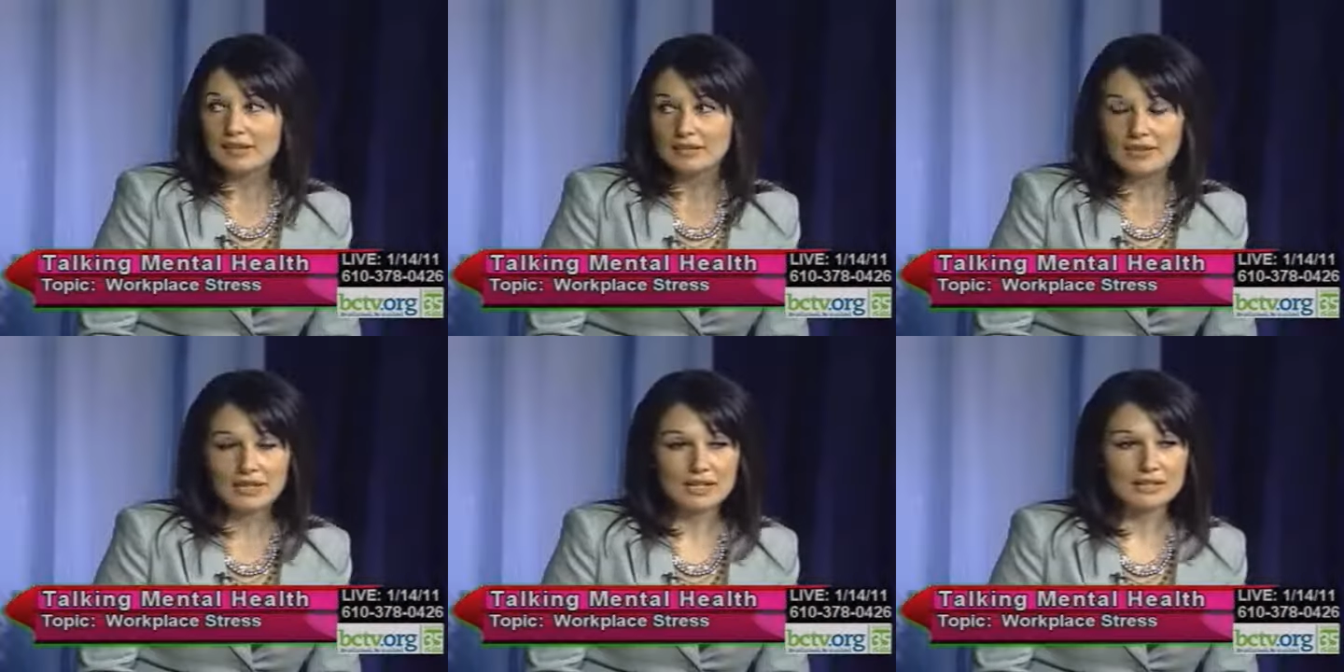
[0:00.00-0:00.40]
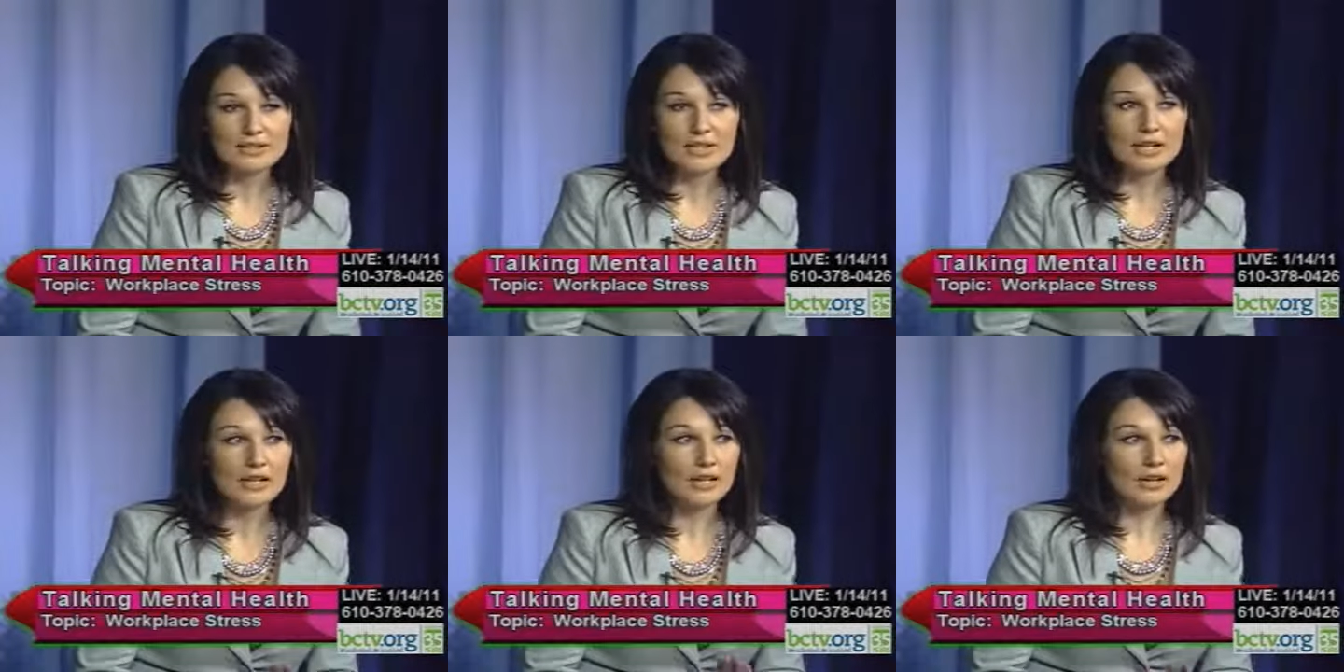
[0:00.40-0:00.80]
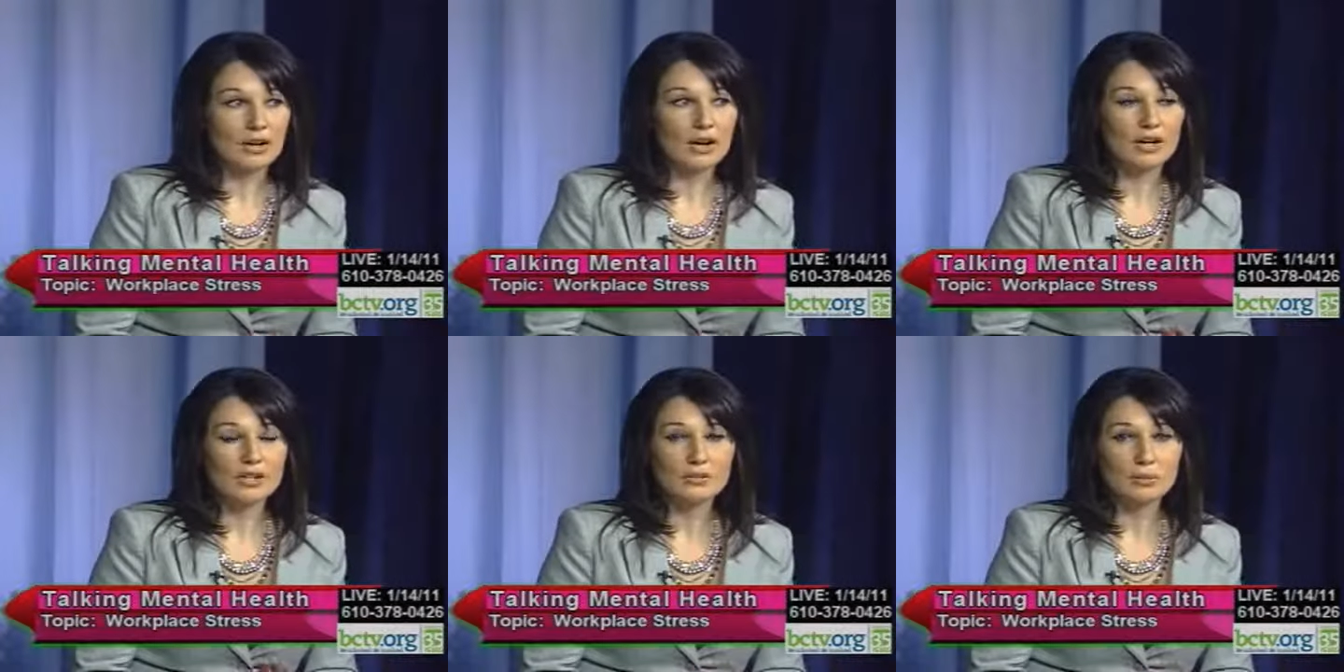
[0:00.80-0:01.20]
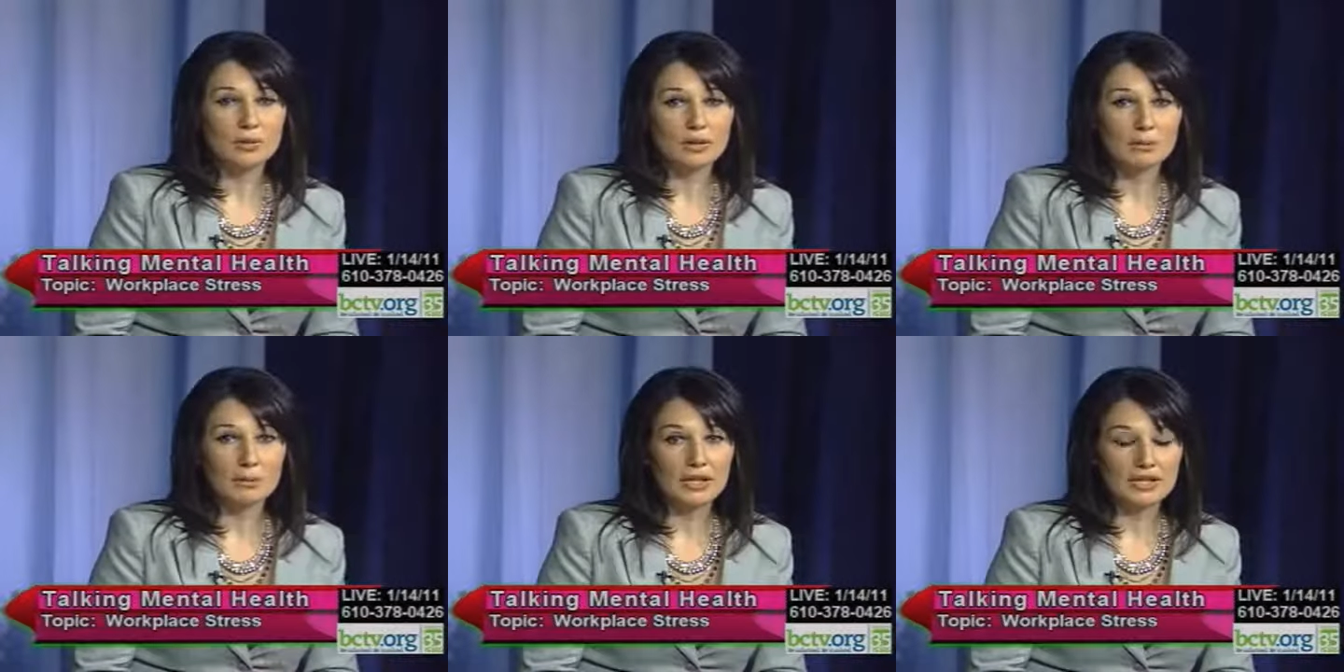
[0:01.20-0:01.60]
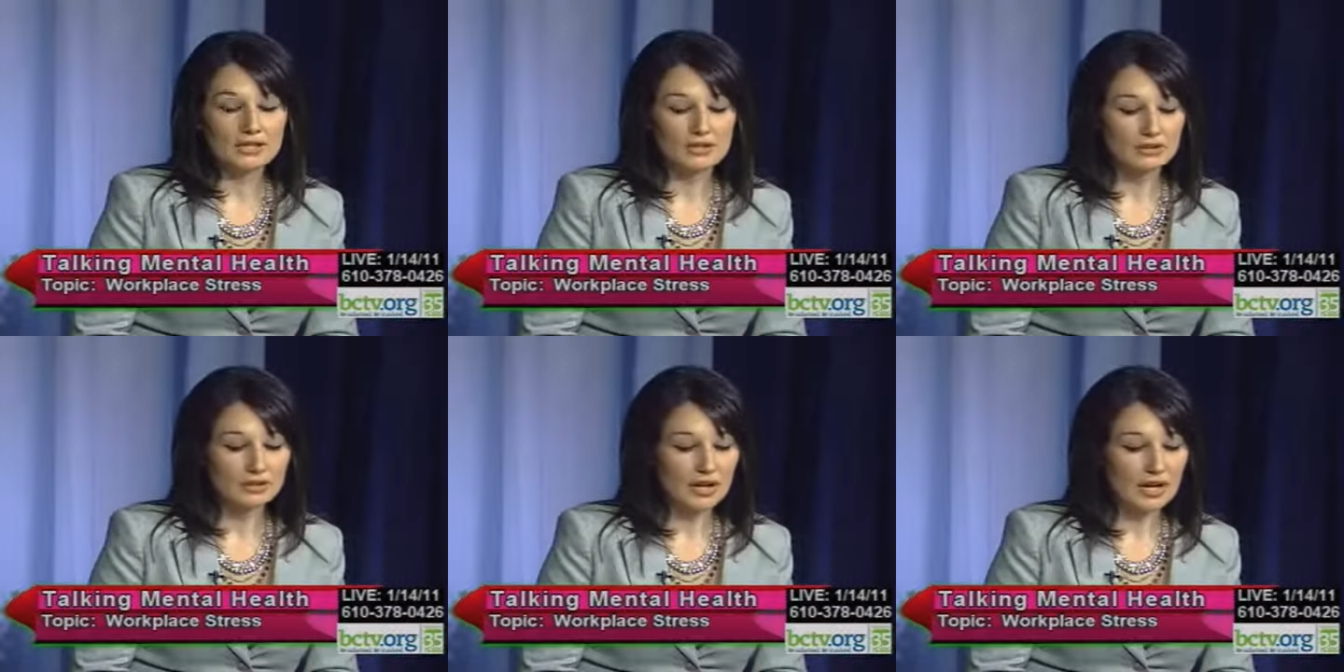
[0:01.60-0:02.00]
of things that can cause workplace
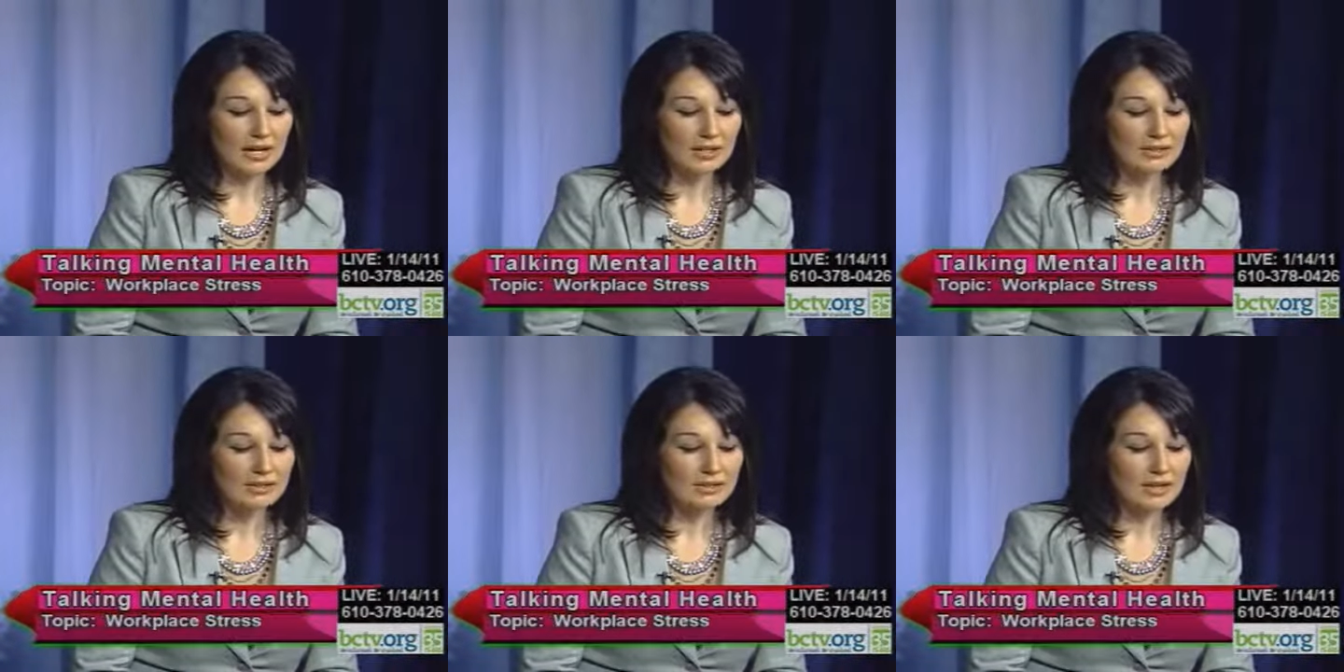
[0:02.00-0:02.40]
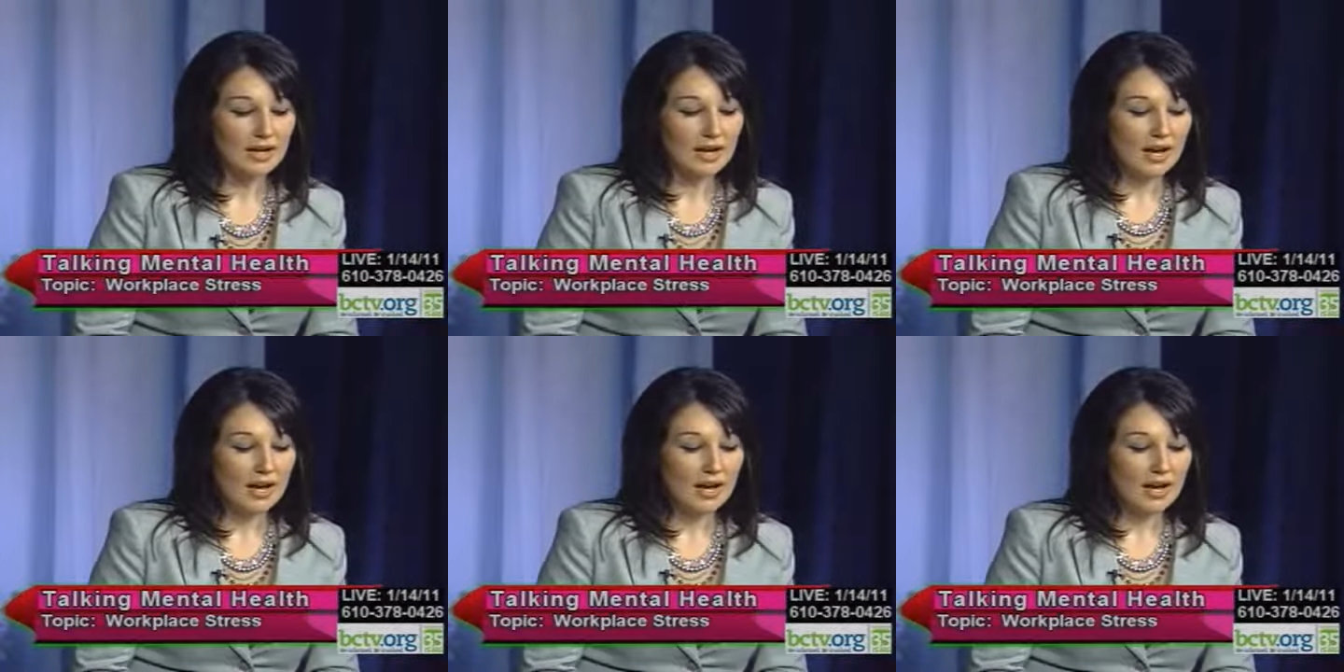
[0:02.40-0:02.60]
stress.